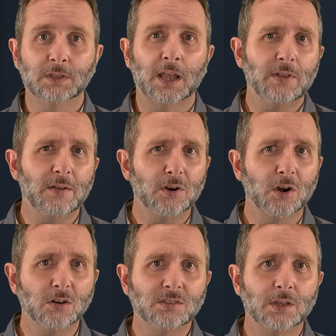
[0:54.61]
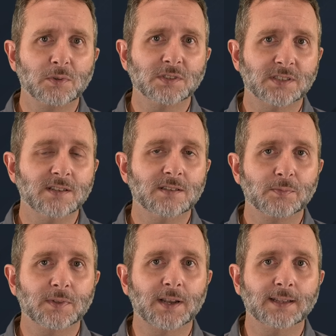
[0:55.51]
Have you ever heard someone say
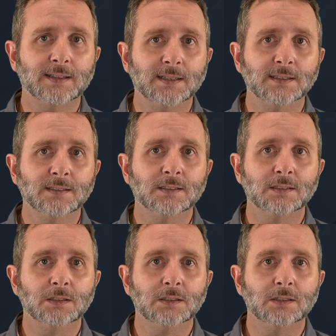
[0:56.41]
something like this?